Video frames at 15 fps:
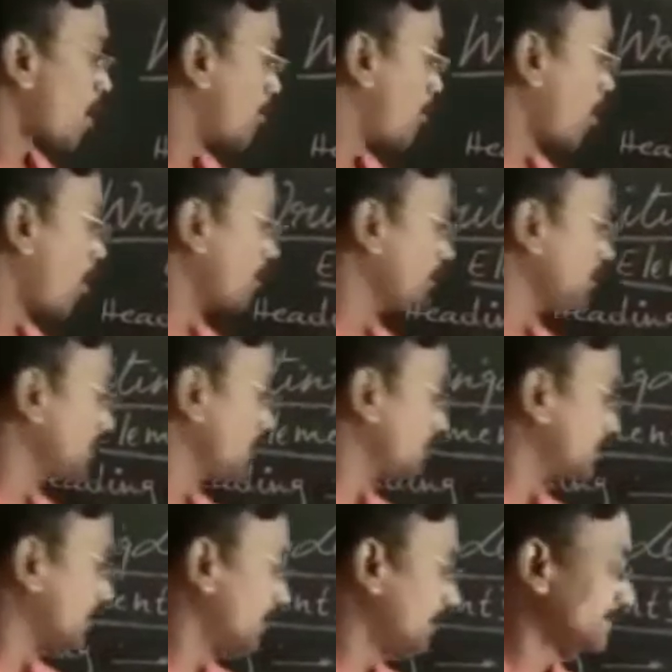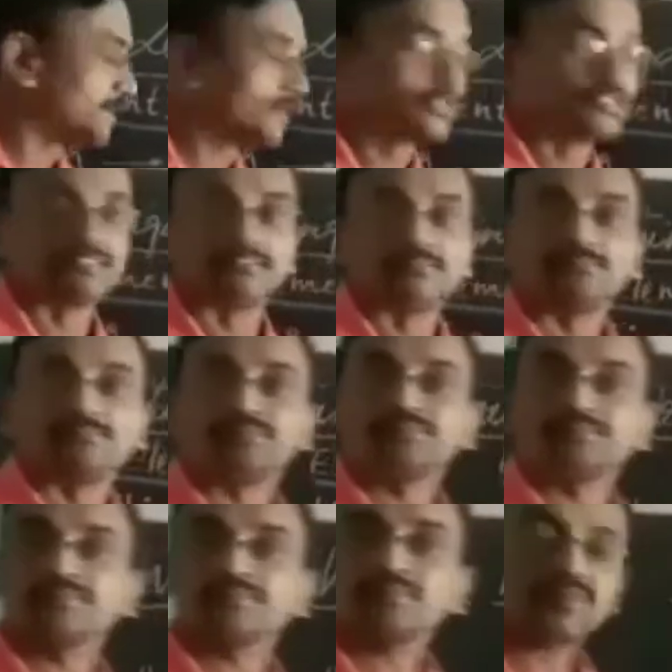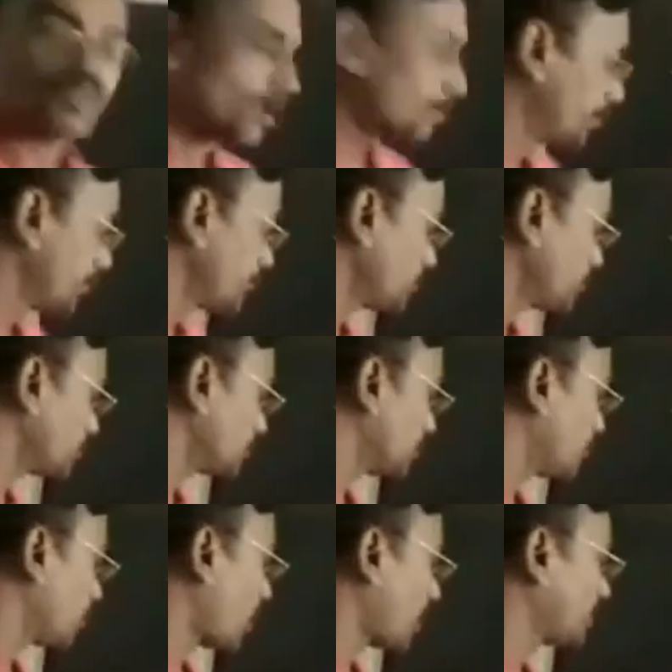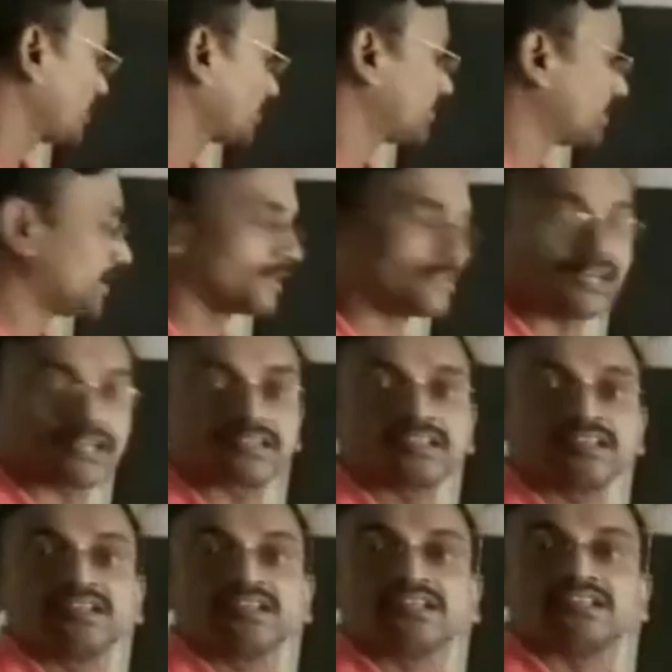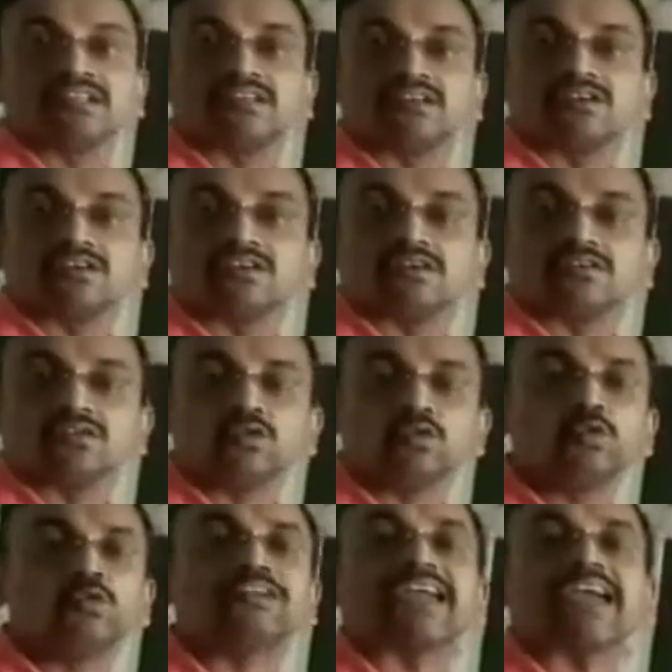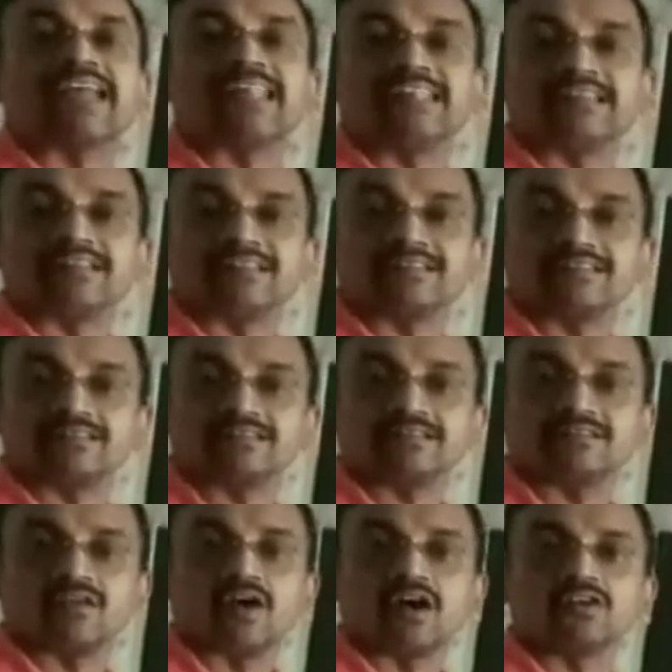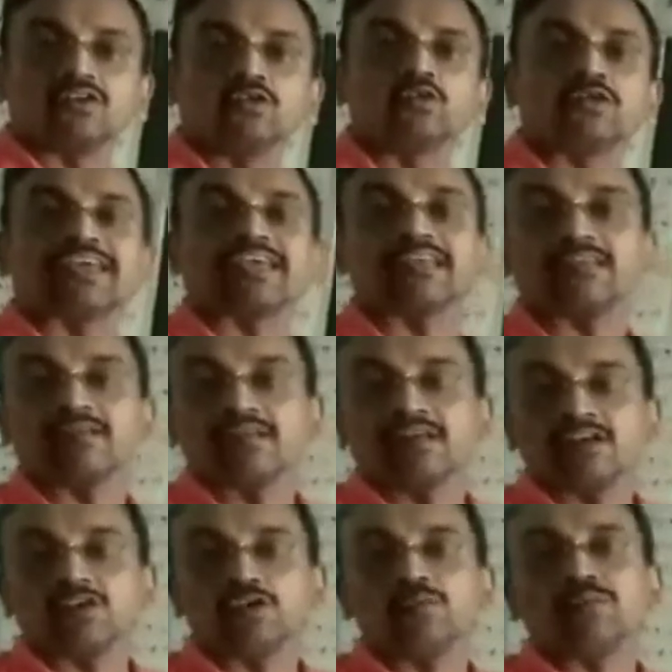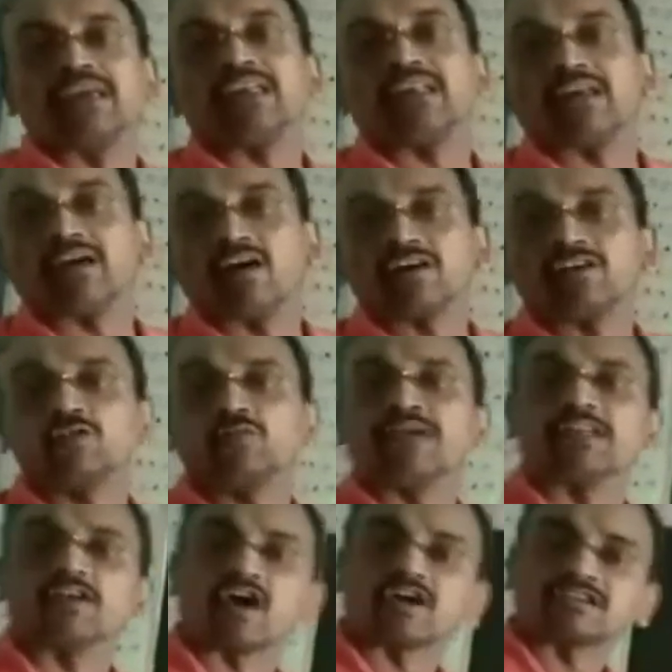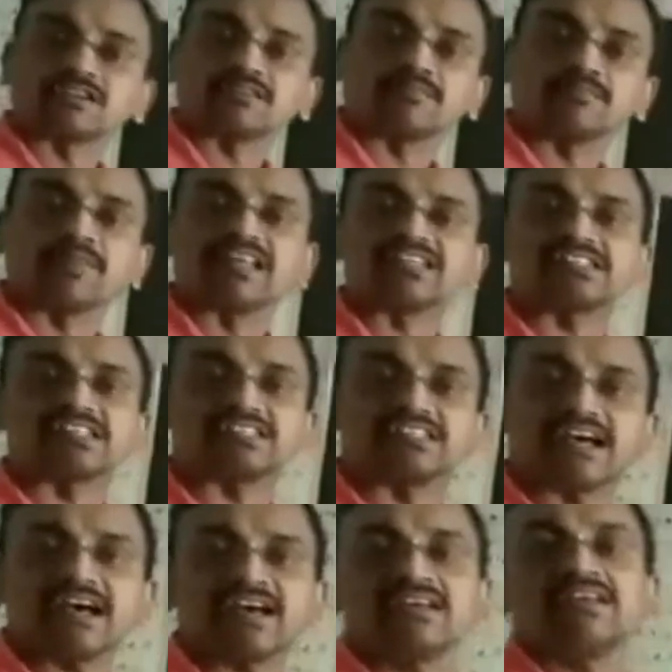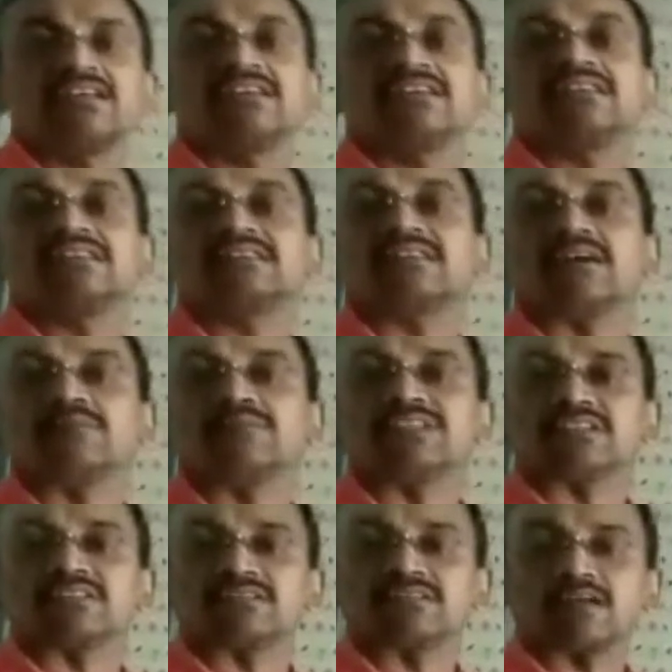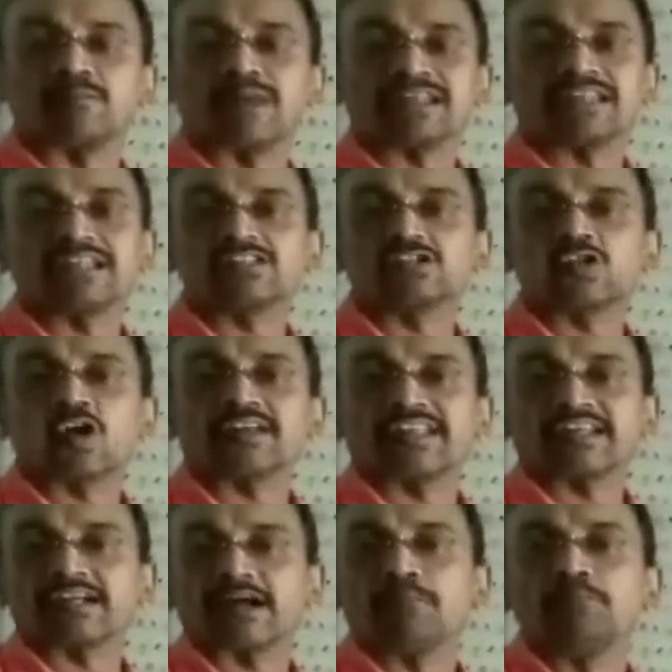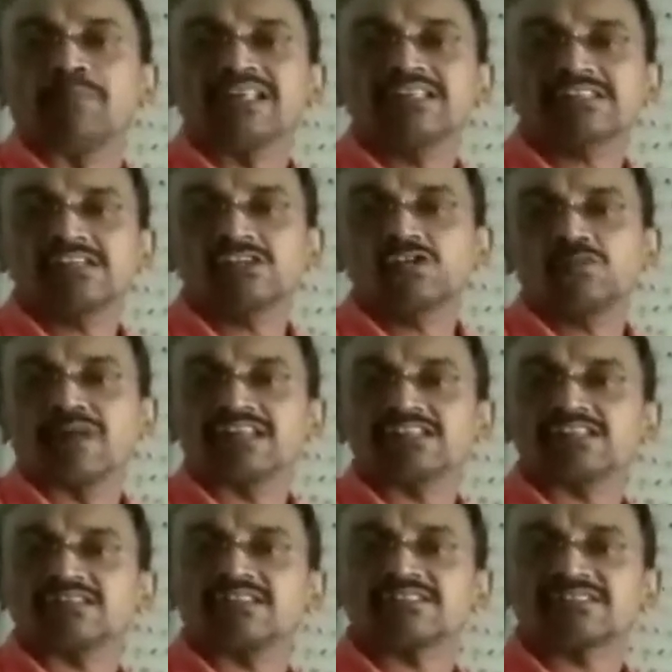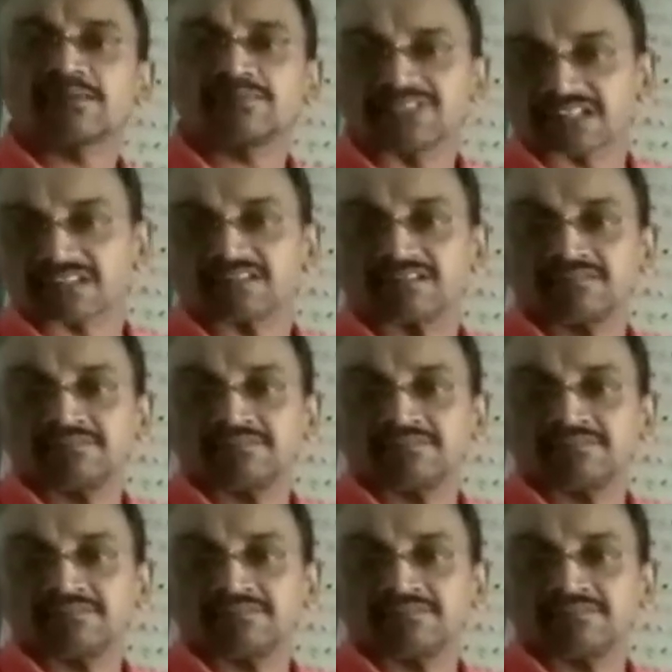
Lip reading: body of the letter. Before the body of the letter, you can or you may or you may not mention the subject, but it's not a compulsion to mention the subject.